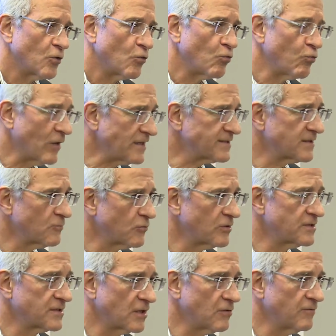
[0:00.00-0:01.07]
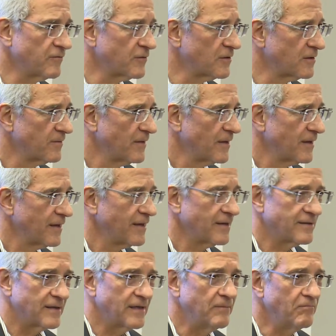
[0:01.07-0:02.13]
Once the war is over,
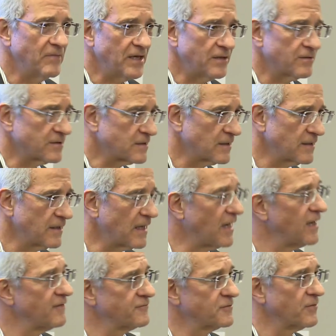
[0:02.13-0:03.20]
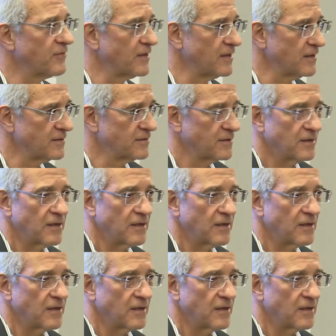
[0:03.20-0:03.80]
it, immediately after that,